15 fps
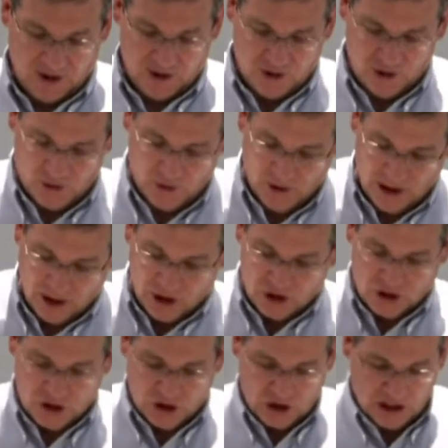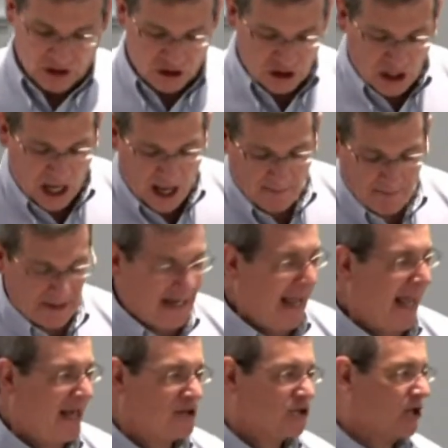to stop and
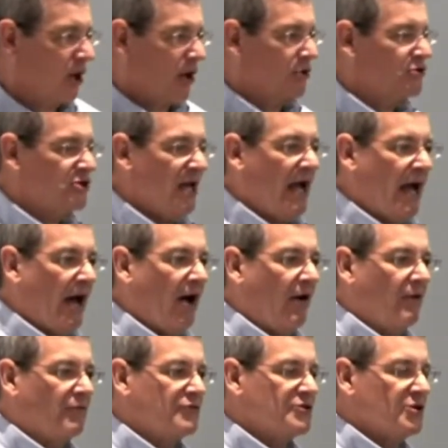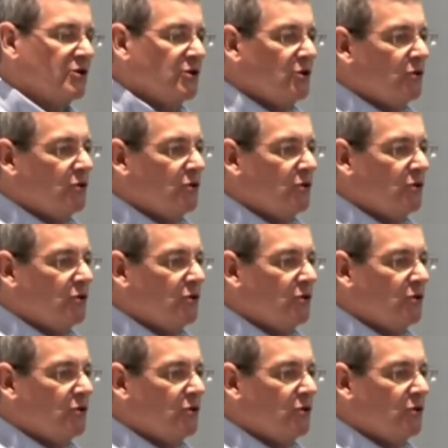ask ourselves,